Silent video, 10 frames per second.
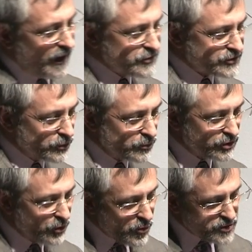the article
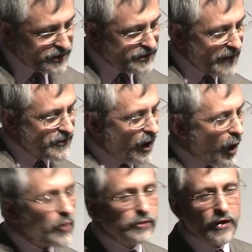recorded that the
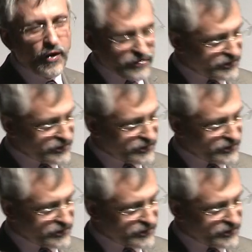whole